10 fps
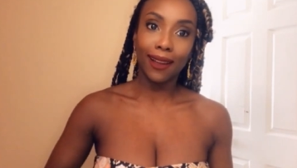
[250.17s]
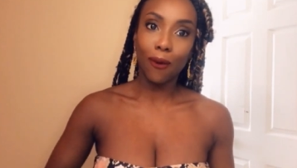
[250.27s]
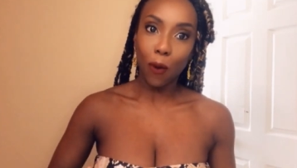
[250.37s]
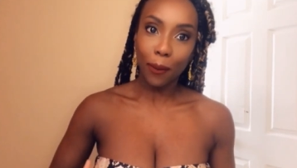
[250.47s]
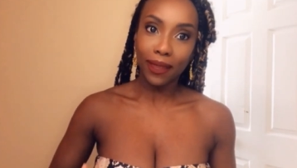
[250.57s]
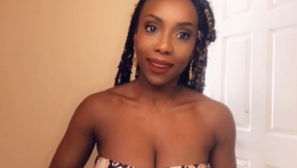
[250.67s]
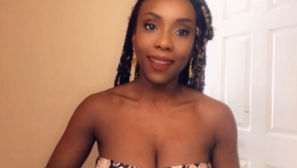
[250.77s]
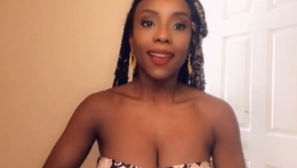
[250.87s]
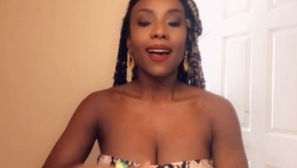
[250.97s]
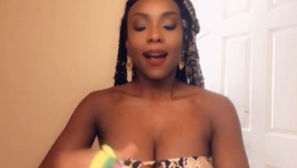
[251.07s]
woman,
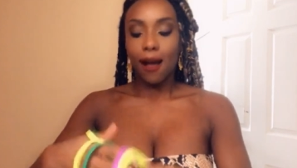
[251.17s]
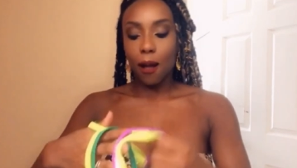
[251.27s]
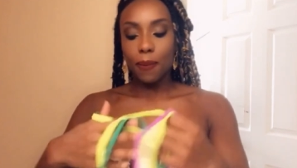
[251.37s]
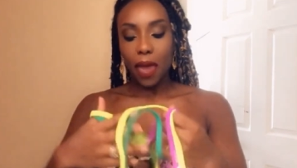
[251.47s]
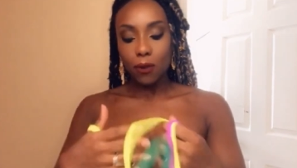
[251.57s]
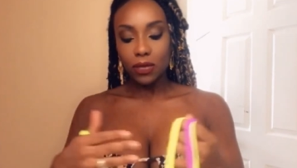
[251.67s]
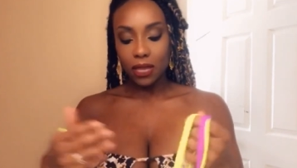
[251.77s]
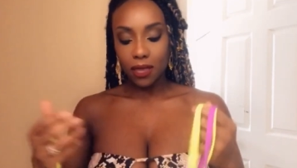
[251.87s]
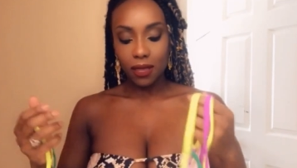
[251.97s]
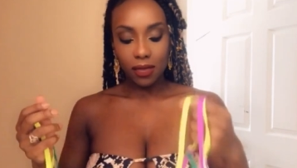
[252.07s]
um, I would say
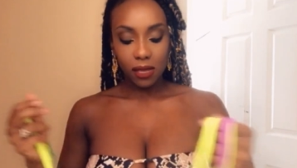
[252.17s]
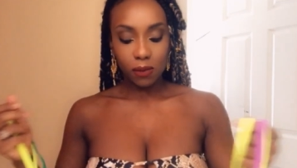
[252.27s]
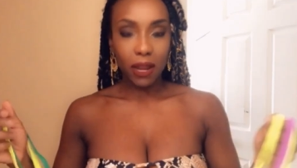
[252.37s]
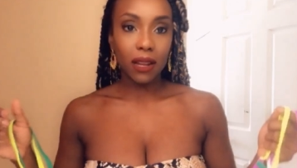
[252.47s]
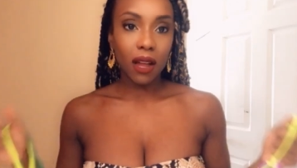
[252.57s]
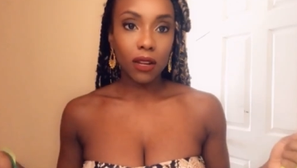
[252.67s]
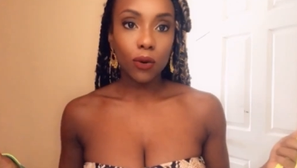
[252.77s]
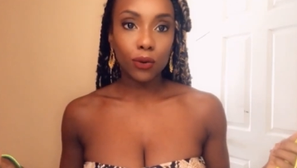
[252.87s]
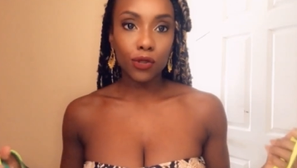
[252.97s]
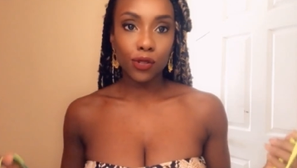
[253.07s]
that these might not
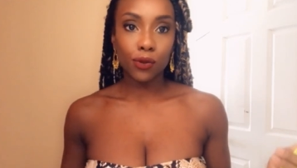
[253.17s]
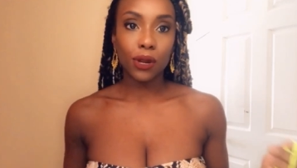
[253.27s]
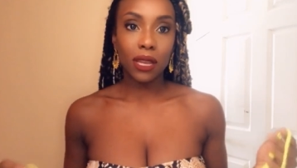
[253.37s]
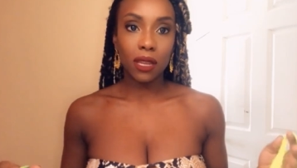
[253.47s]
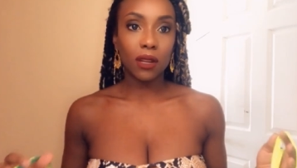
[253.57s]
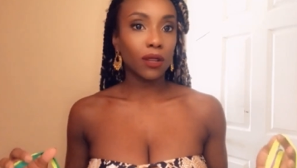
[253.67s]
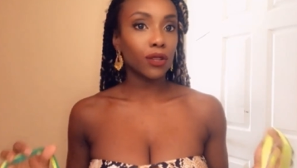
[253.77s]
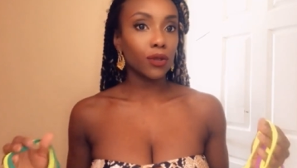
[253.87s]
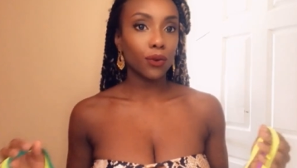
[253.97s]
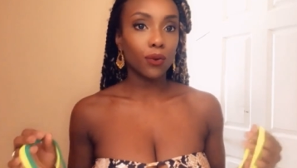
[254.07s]
hold you in
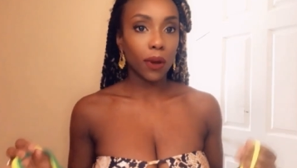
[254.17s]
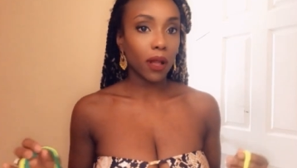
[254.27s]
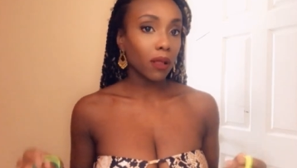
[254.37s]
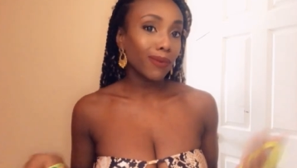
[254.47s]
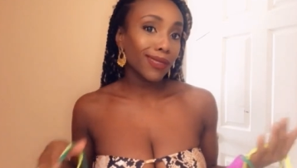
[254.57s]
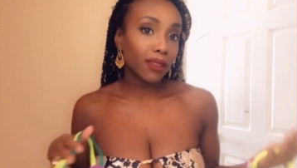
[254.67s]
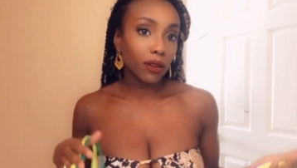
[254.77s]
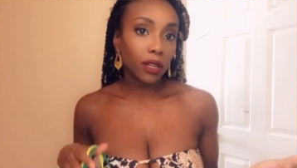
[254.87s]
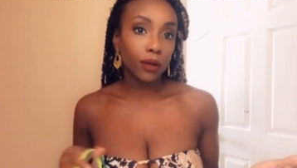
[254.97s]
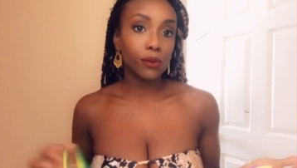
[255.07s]
too well, but they're
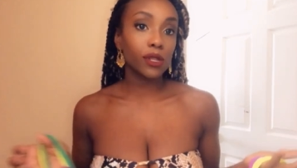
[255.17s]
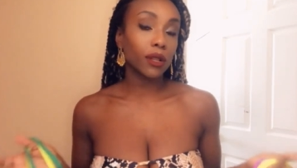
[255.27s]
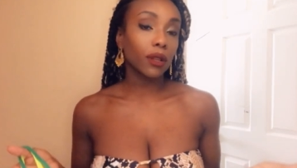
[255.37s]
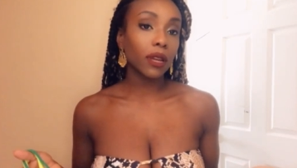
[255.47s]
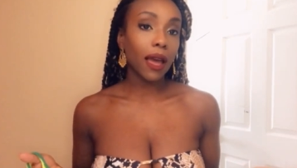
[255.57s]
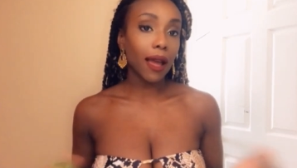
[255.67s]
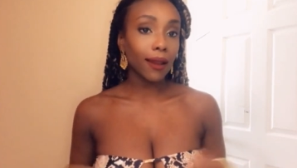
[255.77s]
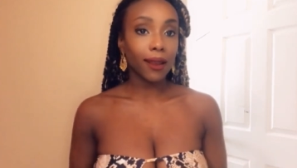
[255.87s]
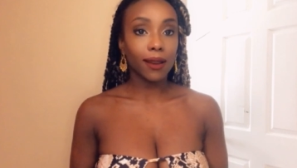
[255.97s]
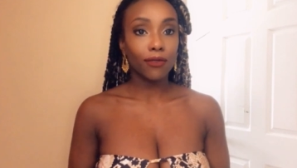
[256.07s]
cute to look at, and
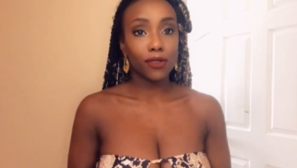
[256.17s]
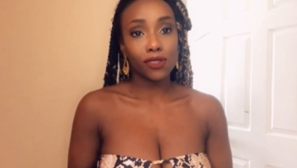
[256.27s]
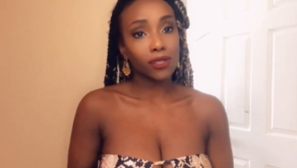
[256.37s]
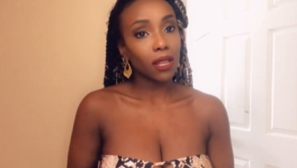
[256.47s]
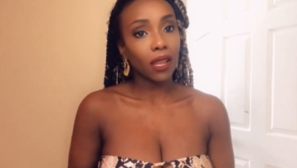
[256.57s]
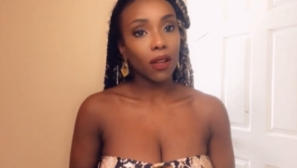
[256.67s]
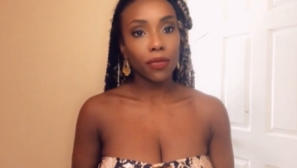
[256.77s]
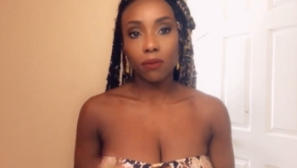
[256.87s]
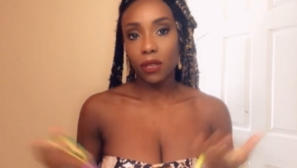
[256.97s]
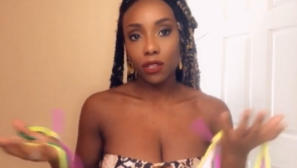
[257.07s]
if you're just laying on the
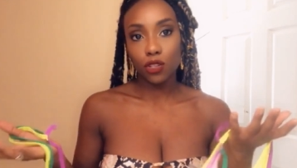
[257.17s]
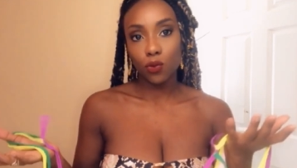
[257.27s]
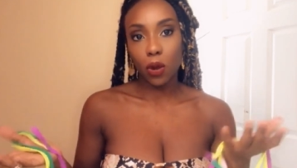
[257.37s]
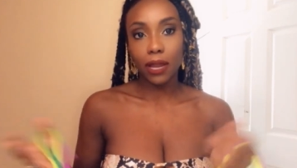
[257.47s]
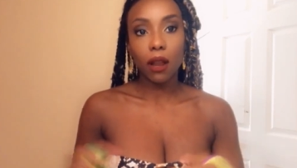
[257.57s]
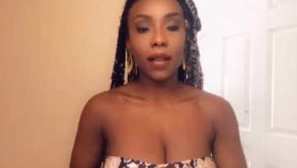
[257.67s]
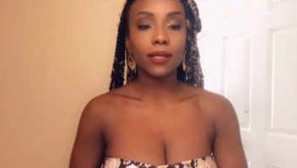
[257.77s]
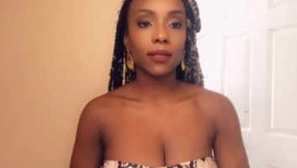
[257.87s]
beach, why not?